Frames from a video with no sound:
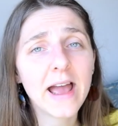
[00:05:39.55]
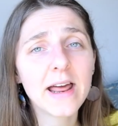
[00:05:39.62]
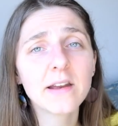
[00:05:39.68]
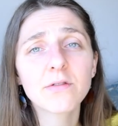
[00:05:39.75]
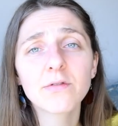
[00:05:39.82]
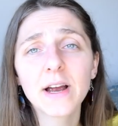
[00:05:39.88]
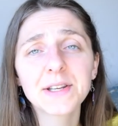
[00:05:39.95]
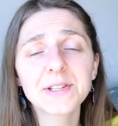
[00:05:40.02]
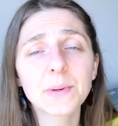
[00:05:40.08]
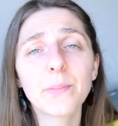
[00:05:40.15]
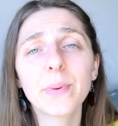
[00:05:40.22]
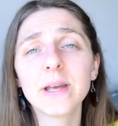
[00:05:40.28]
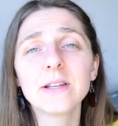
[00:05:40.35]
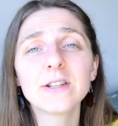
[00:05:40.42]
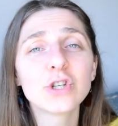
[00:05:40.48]
any
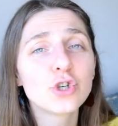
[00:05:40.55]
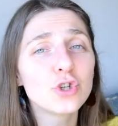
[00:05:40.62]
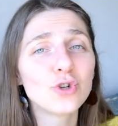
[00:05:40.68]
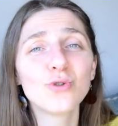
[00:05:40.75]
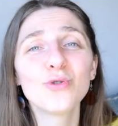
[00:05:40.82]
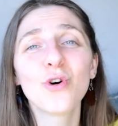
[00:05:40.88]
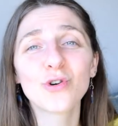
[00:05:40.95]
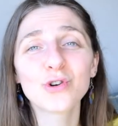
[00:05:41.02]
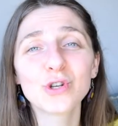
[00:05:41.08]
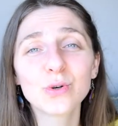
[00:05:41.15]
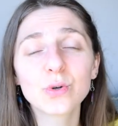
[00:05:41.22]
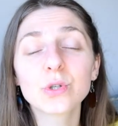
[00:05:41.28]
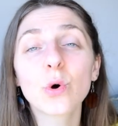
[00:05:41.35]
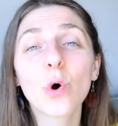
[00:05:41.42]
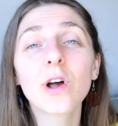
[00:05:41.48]
recipes, do not
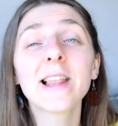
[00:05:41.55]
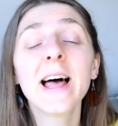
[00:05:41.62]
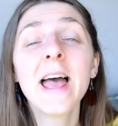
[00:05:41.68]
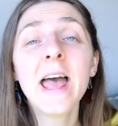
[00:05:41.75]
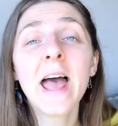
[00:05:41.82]
use oil.